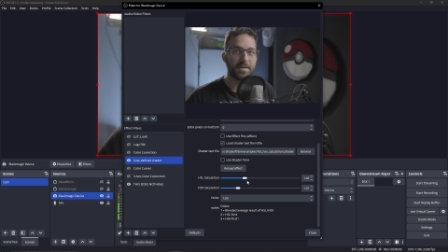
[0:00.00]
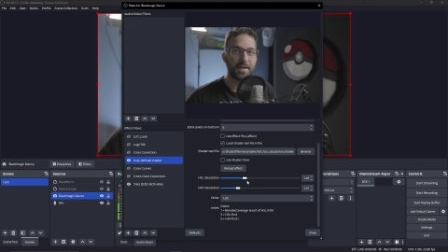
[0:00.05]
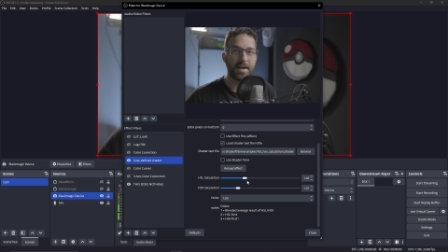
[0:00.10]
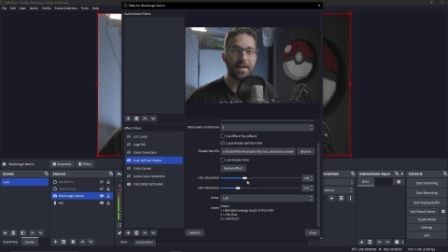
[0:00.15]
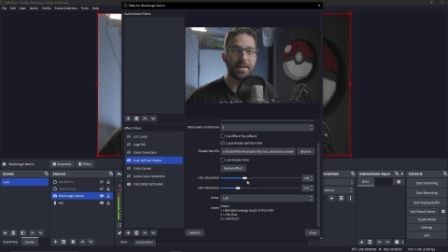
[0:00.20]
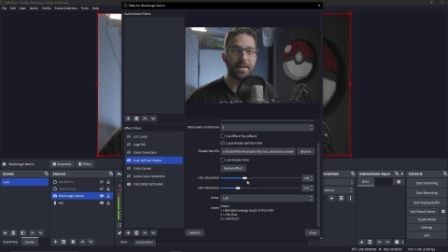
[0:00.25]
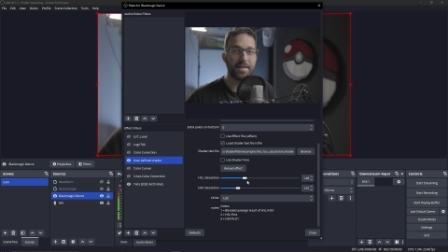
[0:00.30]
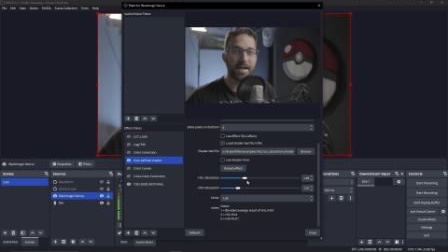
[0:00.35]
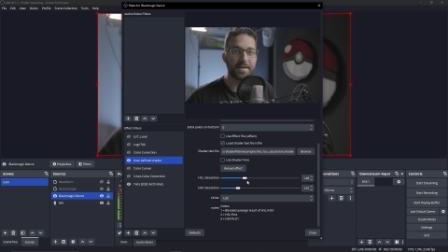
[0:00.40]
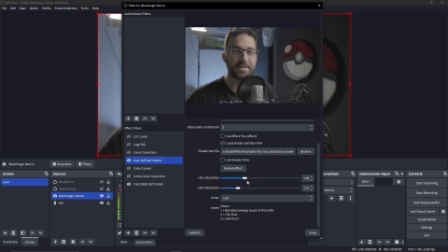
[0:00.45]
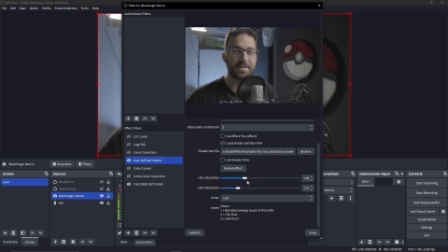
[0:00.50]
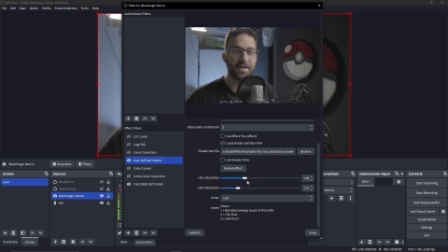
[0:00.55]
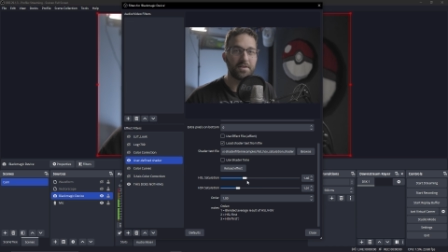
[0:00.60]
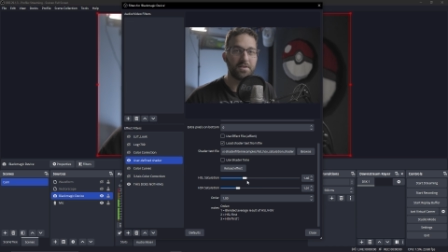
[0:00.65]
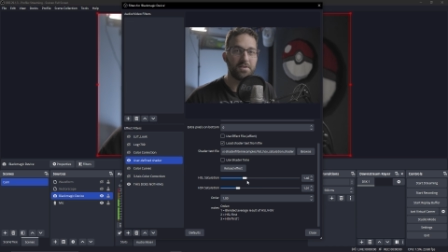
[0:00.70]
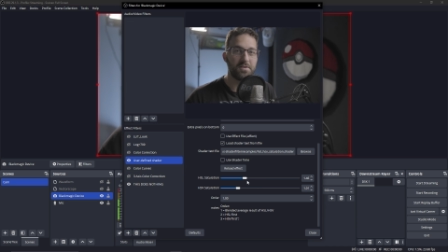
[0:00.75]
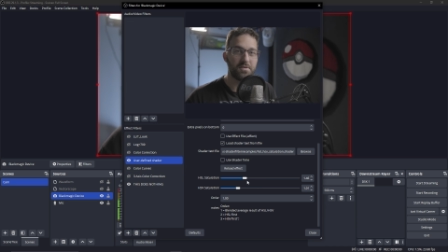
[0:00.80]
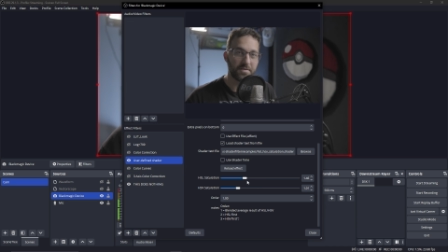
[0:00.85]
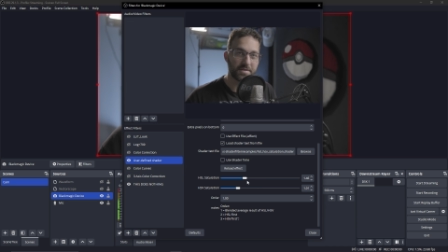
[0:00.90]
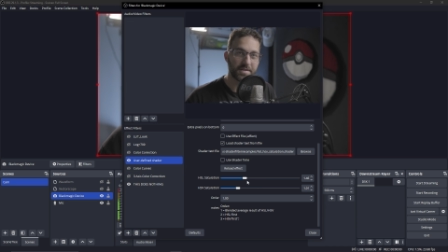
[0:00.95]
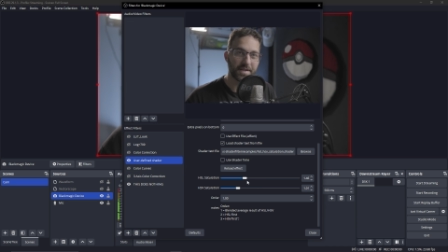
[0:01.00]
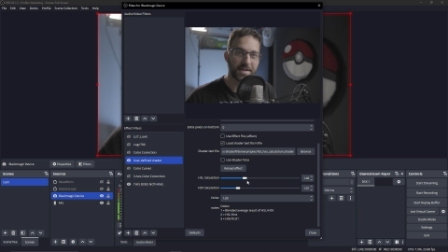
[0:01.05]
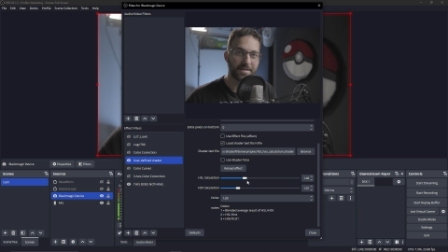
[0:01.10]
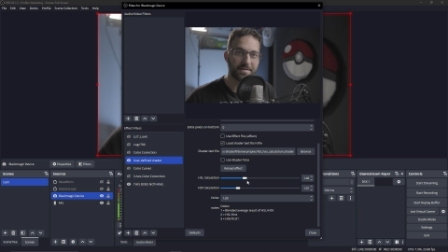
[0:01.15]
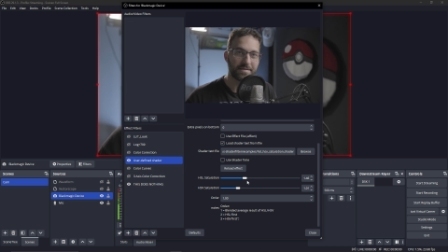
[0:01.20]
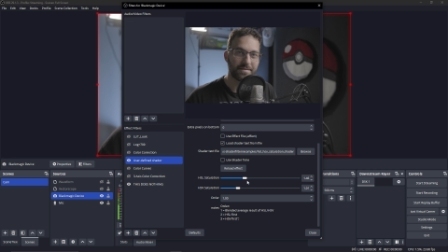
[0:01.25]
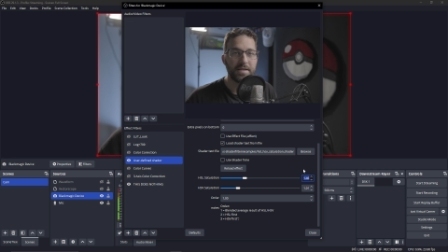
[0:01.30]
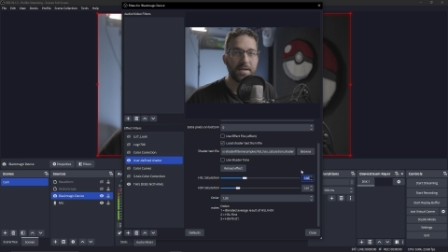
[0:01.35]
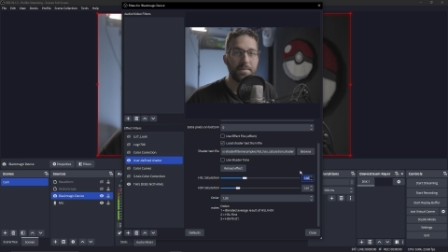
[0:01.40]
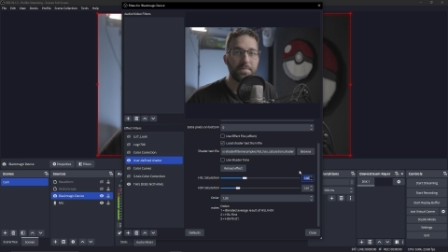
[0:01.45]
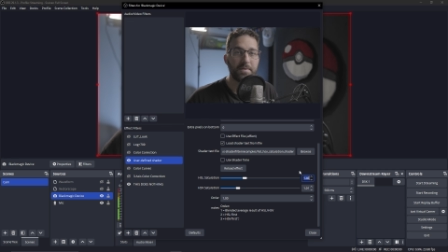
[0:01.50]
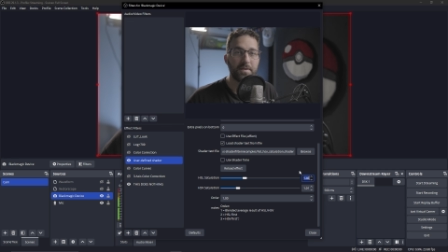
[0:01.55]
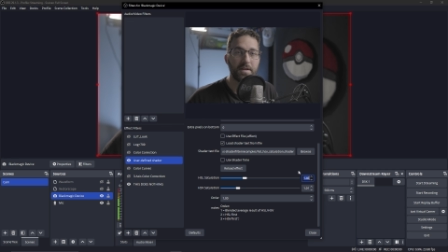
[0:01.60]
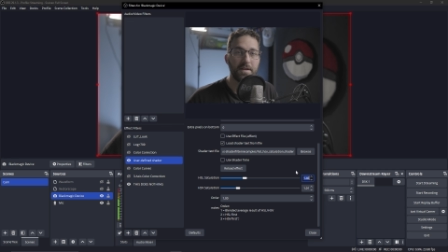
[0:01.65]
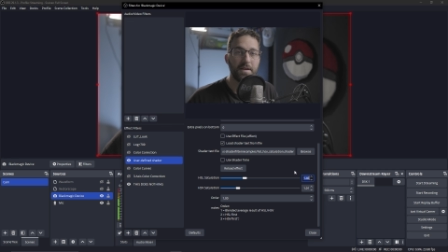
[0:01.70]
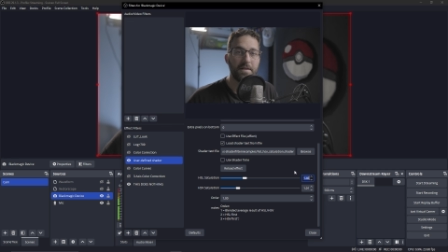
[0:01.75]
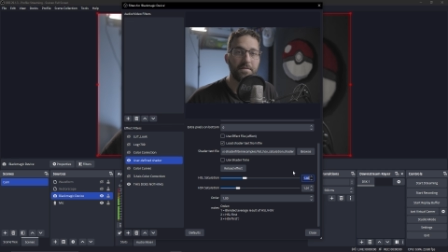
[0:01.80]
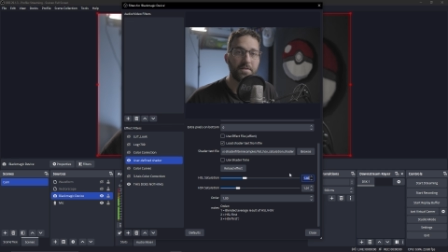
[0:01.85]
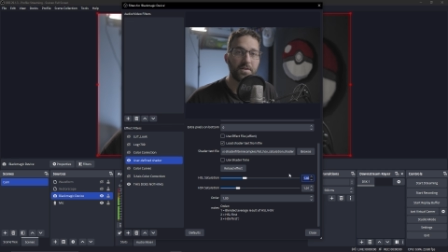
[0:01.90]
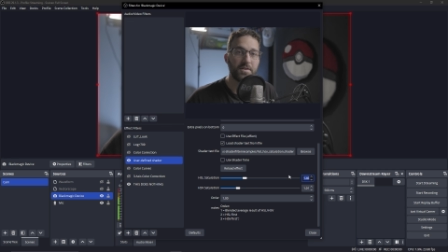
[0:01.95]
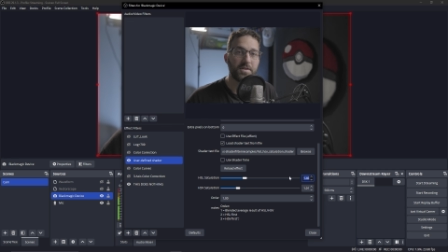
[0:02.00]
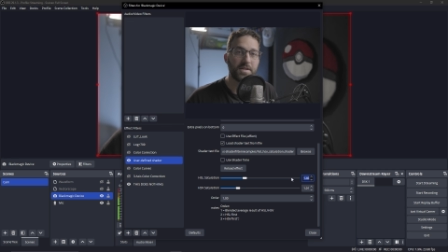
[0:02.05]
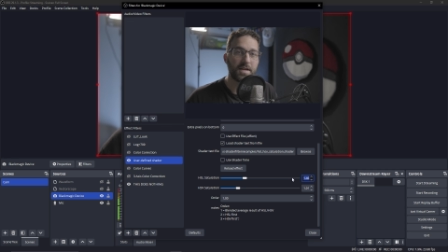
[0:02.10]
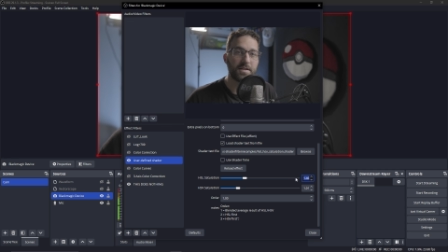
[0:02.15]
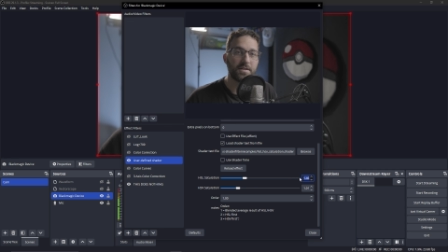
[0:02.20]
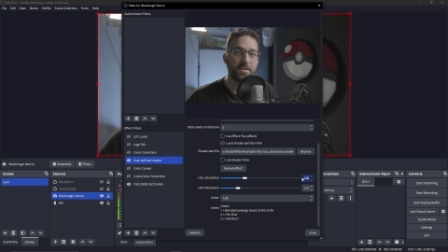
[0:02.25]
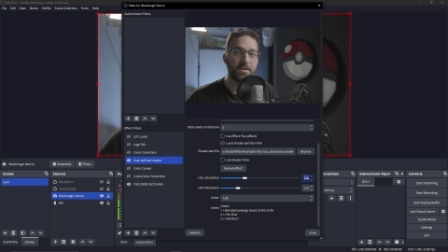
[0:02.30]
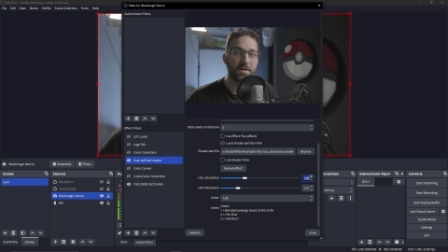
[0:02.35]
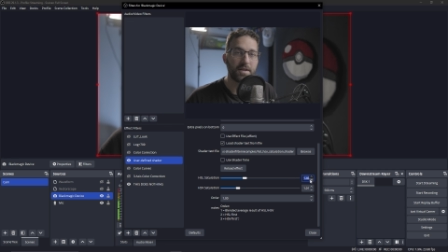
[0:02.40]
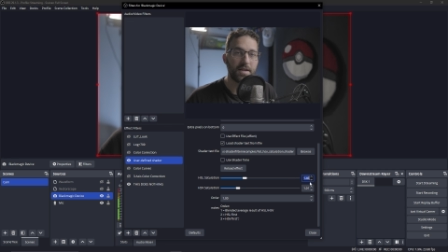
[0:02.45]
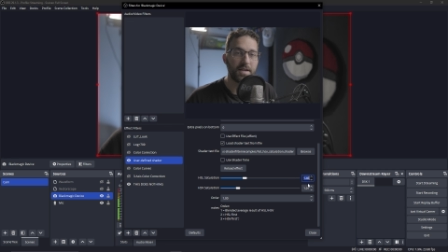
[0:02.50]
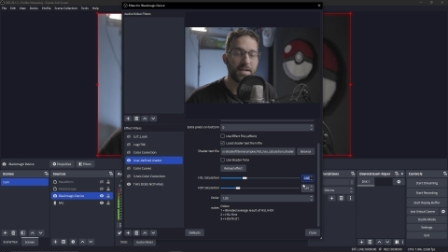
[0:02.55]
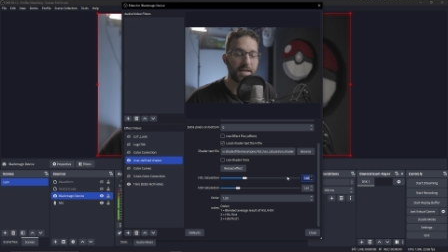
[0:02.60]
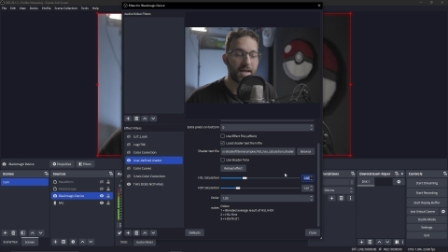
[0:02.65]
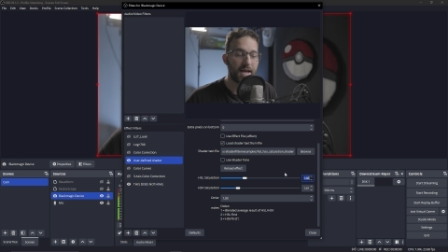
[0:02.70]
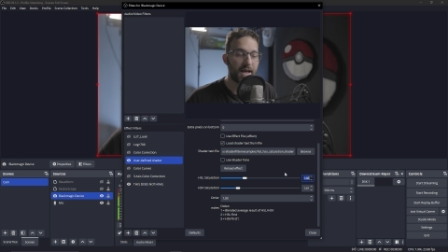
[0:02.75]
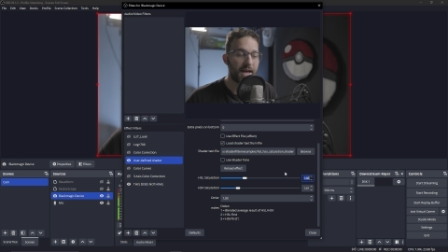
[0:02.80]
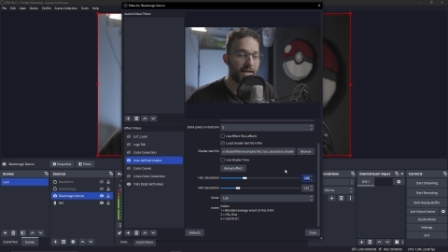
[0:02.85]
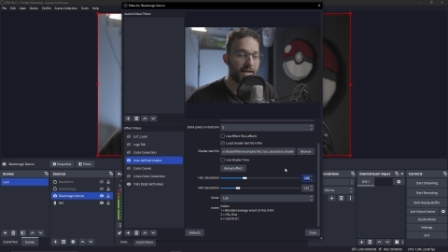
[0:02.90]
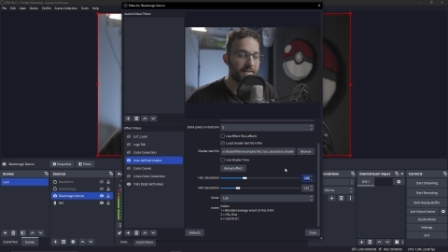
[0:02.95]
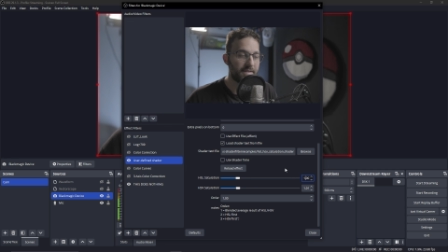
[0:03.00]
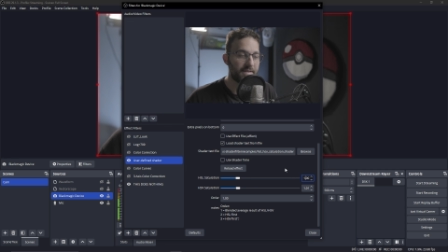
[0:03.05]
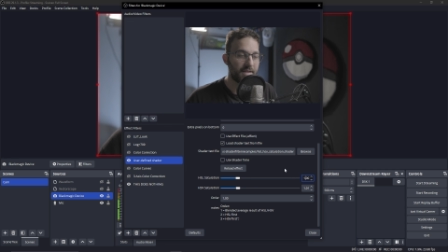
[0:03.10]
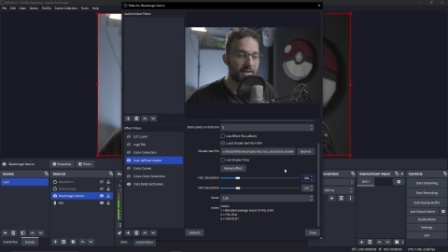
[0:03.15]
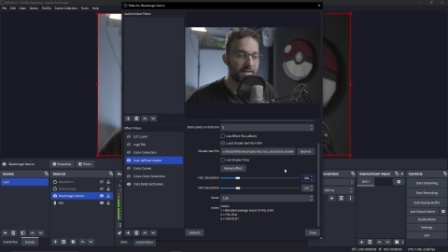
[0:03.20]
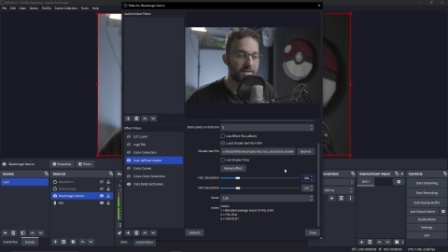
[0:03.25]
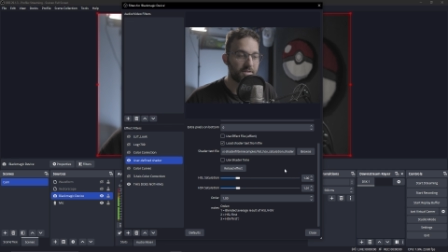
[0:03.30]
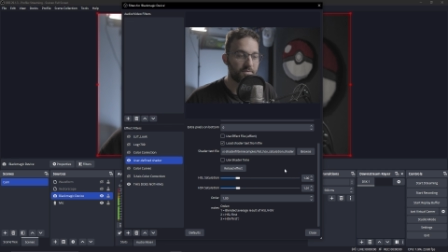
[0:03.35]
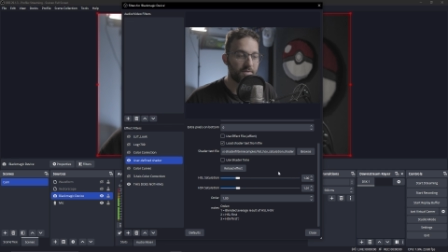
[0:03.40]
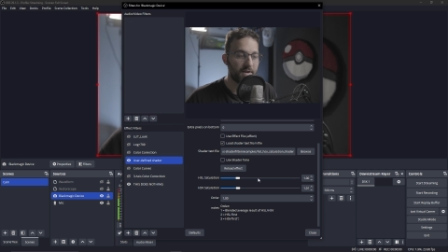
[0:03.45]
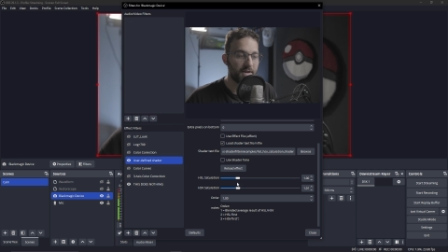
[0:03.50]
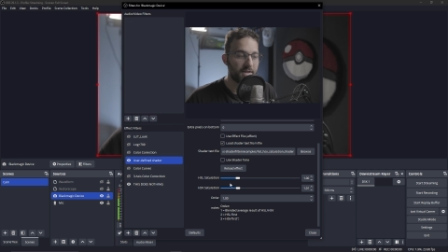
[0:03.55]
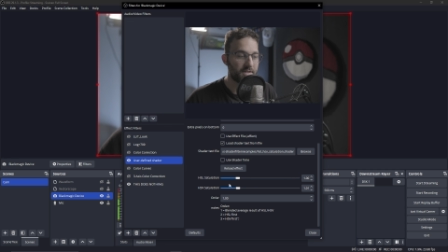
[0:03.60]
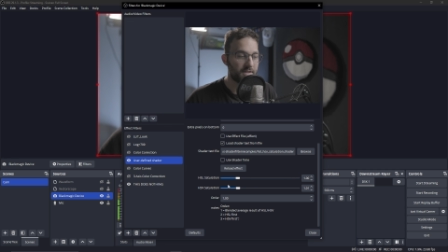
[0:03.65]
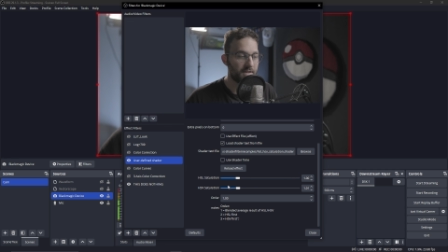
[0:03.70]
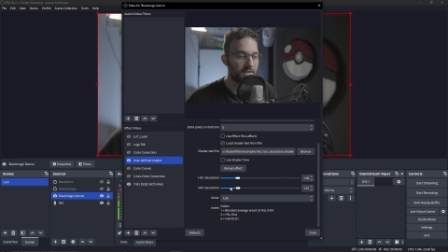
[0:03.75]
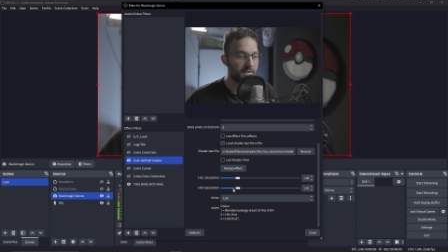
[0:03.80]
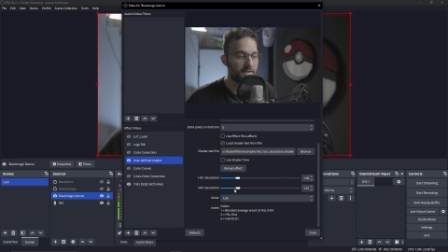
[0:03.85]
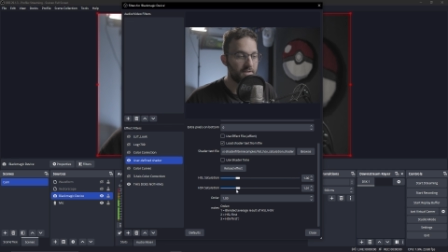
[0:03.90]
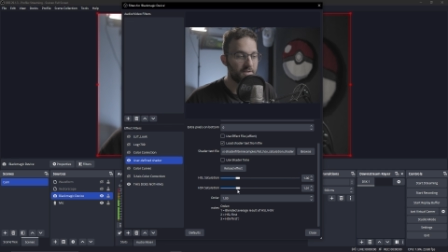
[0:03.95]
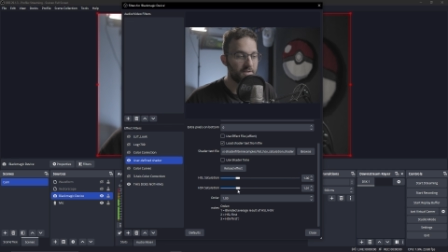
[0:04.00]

And that's how you use it. And typically, if you're just looking to add saturation,